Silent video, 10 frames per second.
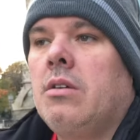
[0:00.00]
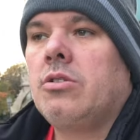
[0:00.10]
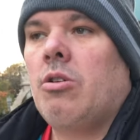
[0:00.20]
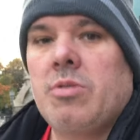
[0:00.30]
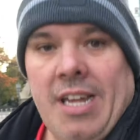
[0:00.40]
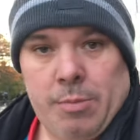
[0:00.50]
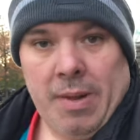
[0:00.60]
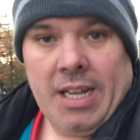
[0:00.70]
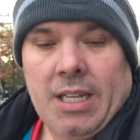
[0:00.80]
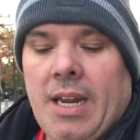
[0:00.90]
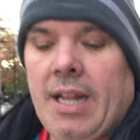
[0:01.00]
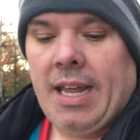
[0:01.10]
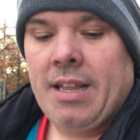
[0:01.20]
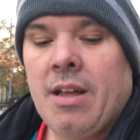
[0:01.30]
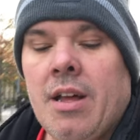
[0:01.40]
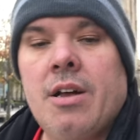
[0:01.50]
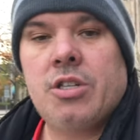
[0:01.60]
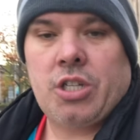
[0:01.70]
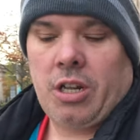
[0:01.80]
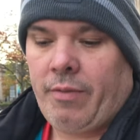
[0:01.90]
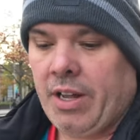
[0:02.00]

So it was nice meeting you today, Liam. Such a lovely